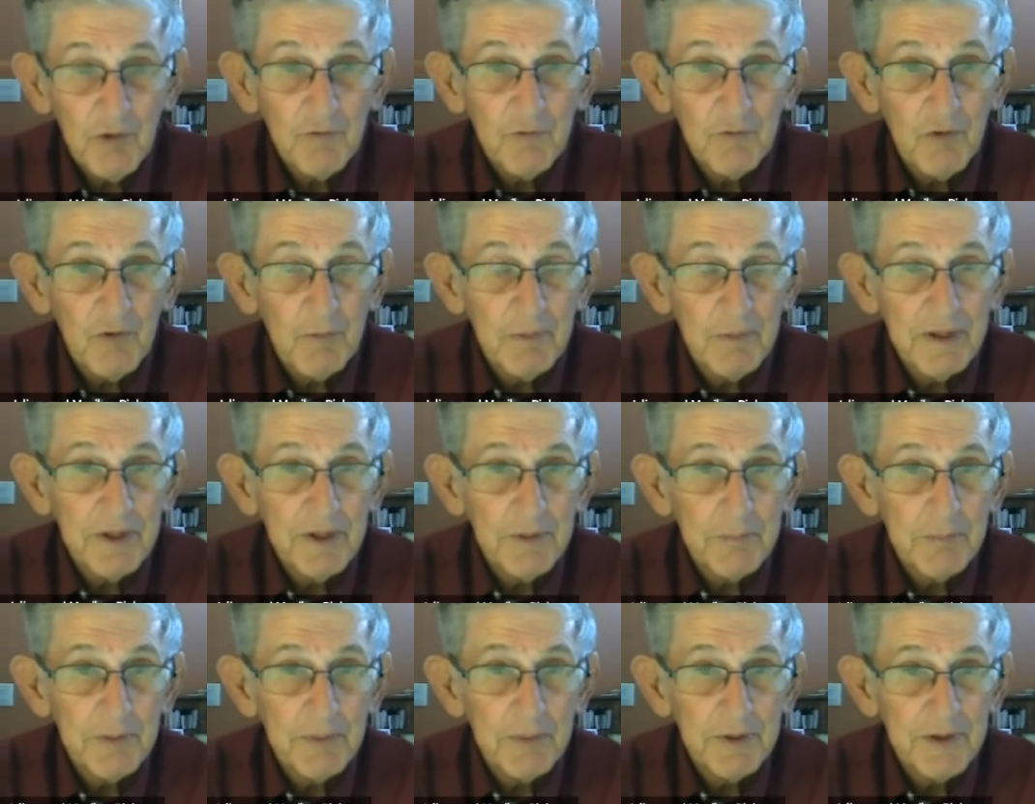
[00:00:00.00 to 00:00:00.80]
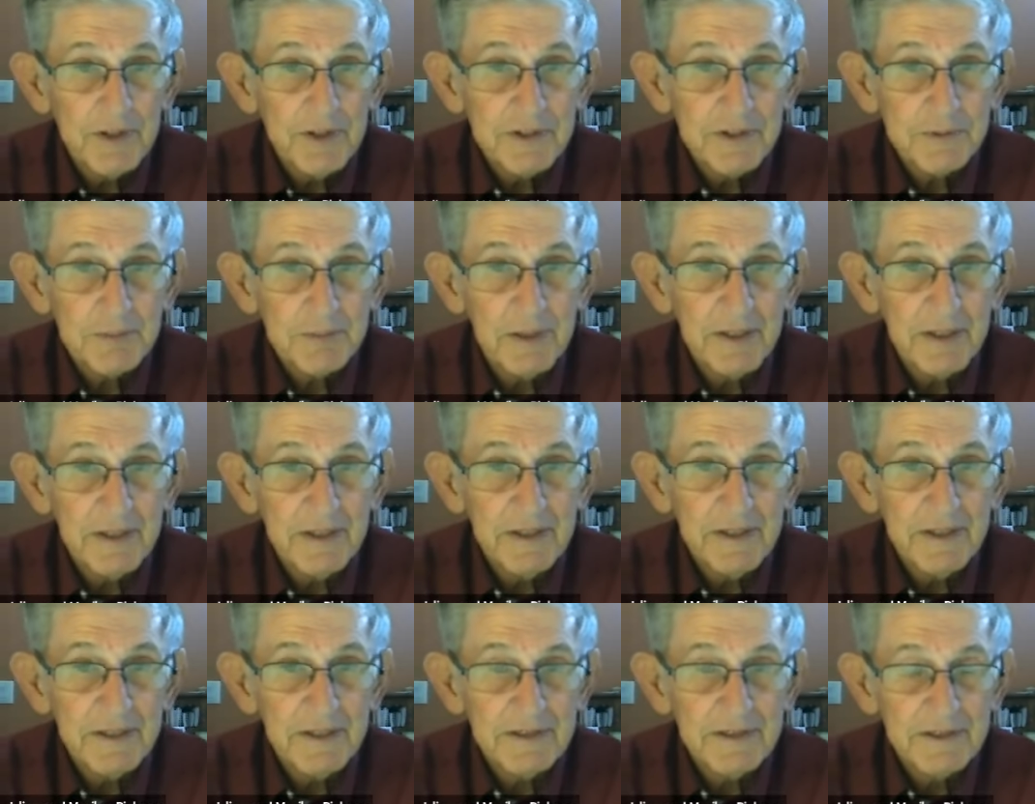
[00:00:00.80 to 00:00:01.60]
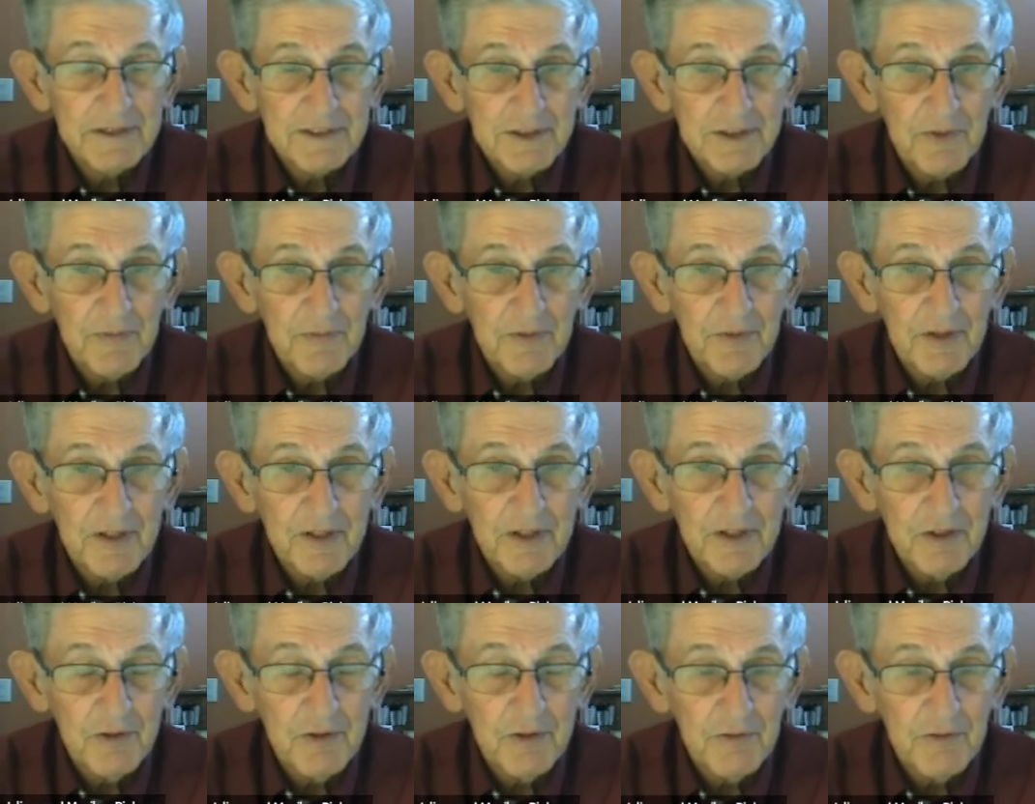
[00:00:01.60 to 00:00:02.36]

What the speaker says: for me to participate in. So thank you